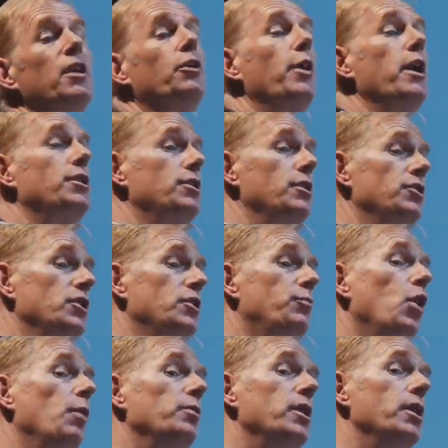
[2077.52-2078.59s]
three big questions
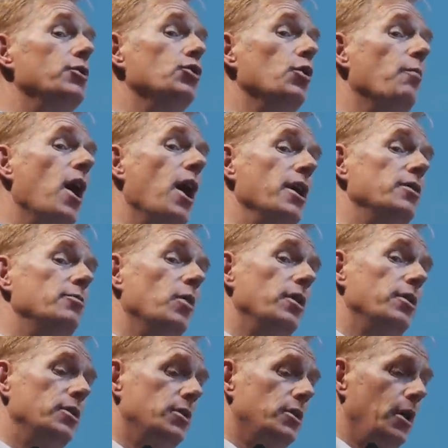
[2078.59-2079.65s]
that's probably in your mind
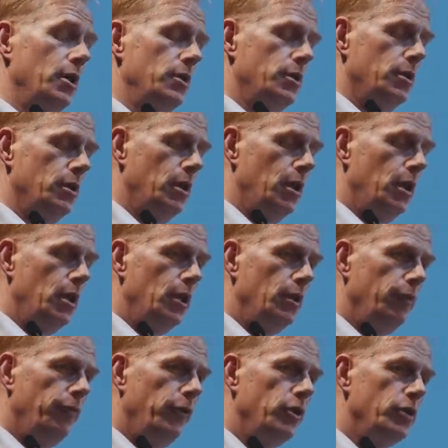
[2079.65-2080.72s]
by this stage.
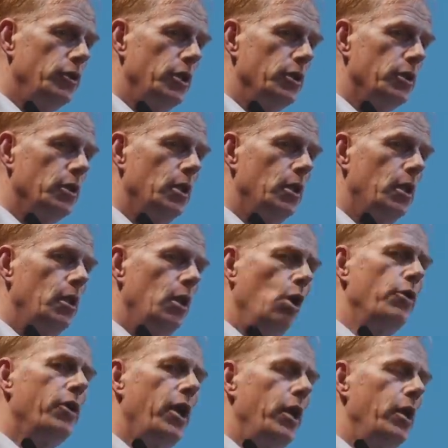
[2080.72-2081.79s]
The first is,
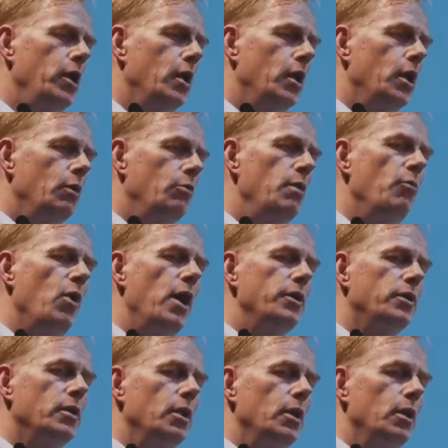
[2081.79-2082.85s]
okay, we
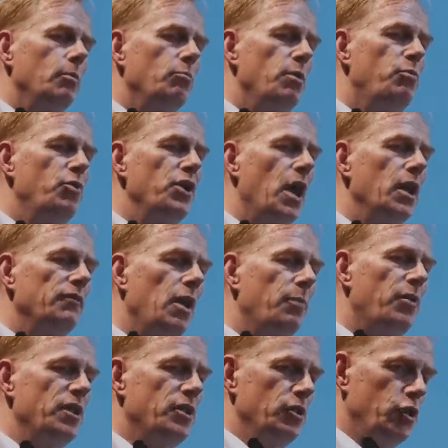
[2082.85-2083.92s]
might be put out
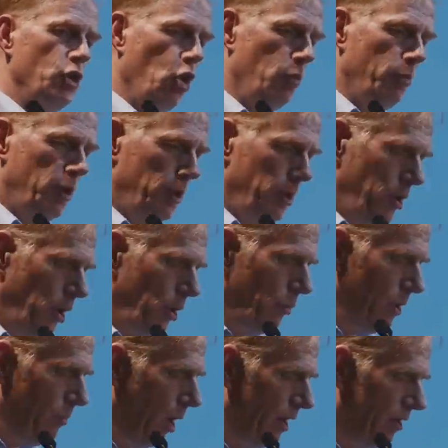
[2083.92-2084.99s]
of our present job. You
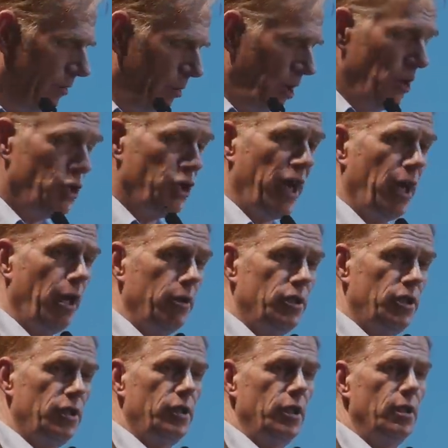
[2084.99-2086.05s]
know, we might have been a
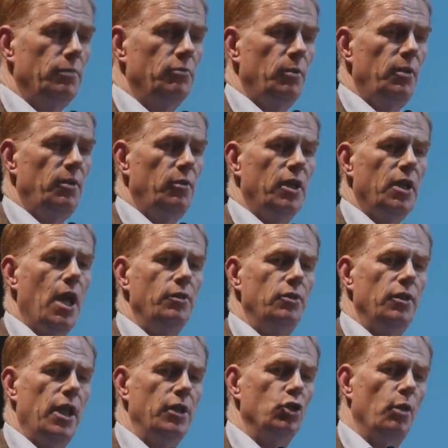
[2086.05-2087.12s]
checkout assistant. Maybe we
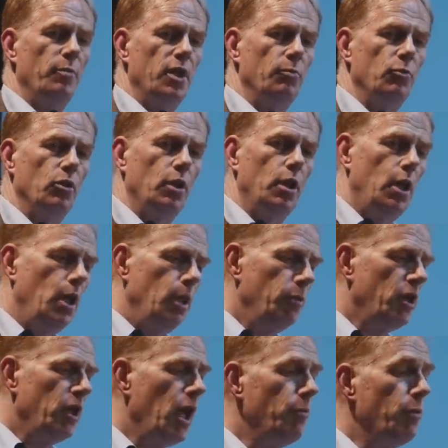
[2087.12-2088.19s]
can't do that job anymore.
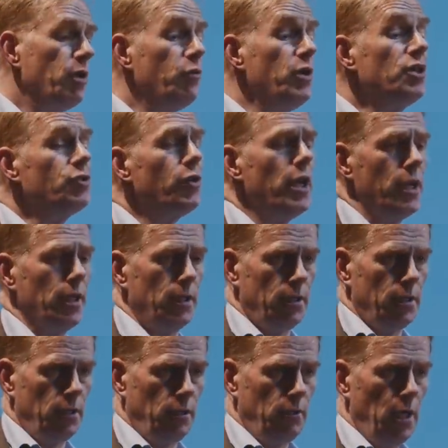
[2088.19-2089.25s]
But can't we
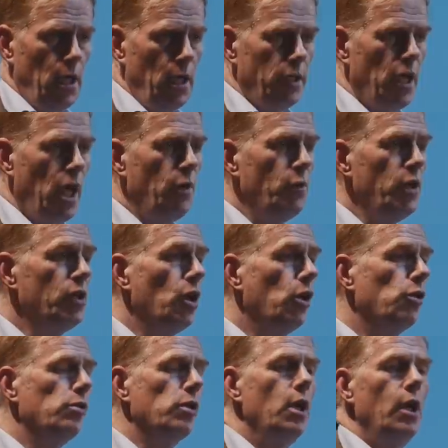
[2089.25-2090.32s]
retrain? You know, can't we
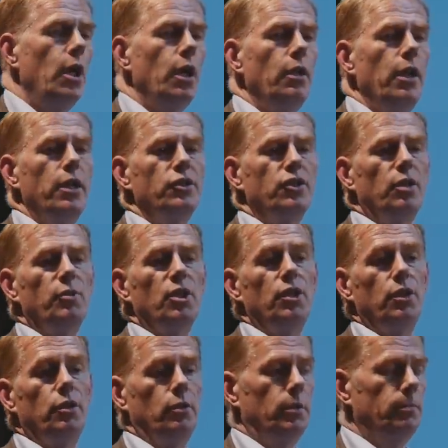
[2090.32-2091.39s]
go and learn
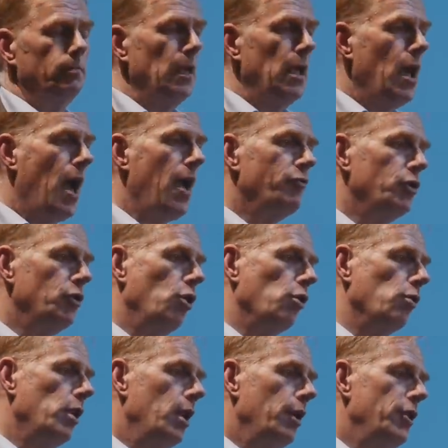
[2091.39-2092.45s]
something new?
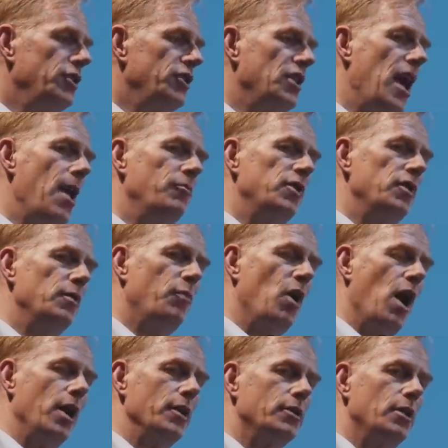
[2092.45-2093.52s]
After all, this has happened in
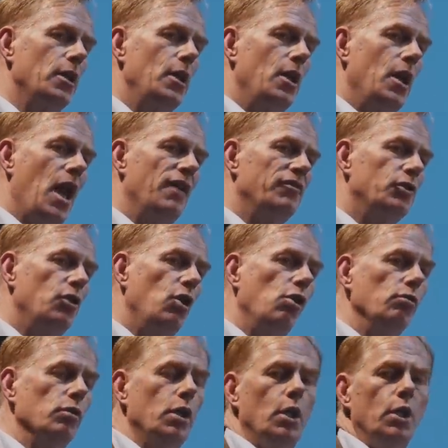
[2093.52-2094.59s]
the past. After
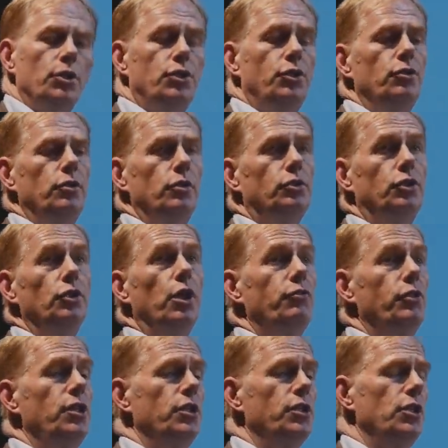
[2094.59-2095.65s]
all, two,
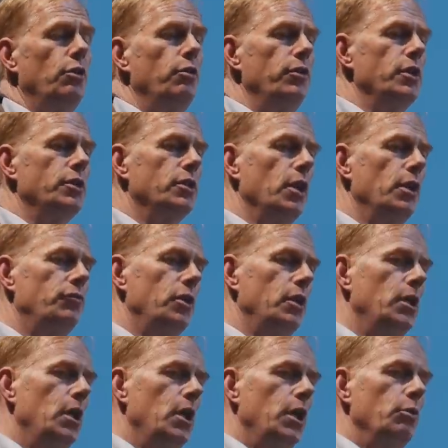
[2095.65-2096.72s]
200 years ago in this
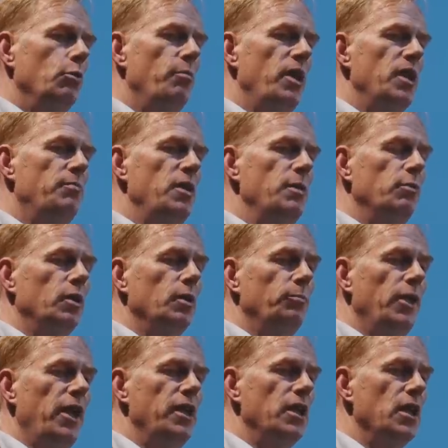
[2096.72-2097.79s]
country, there were many people
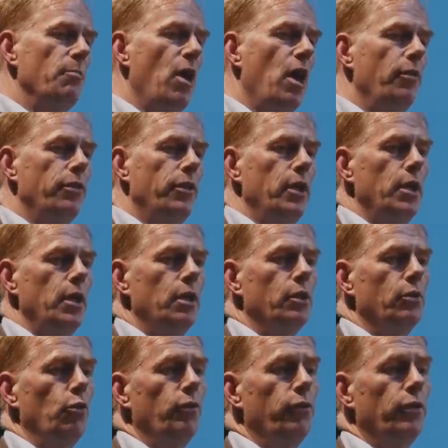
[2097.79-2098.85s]
complaining about
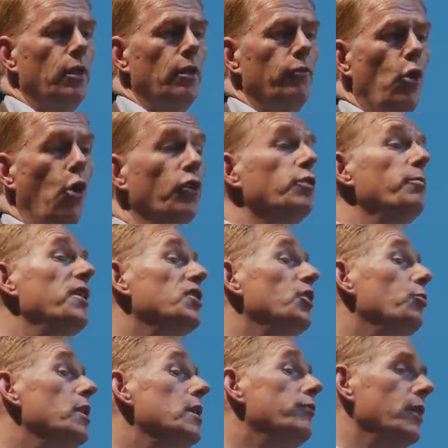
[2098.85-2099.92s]
the growth of
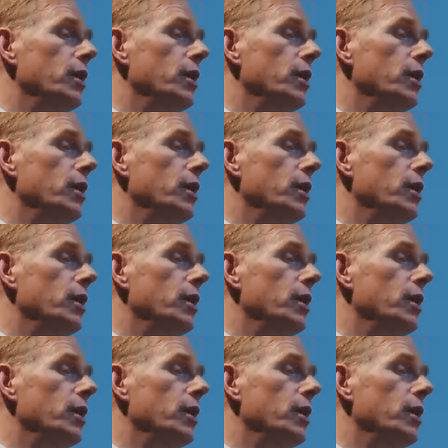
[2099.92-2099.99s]
automated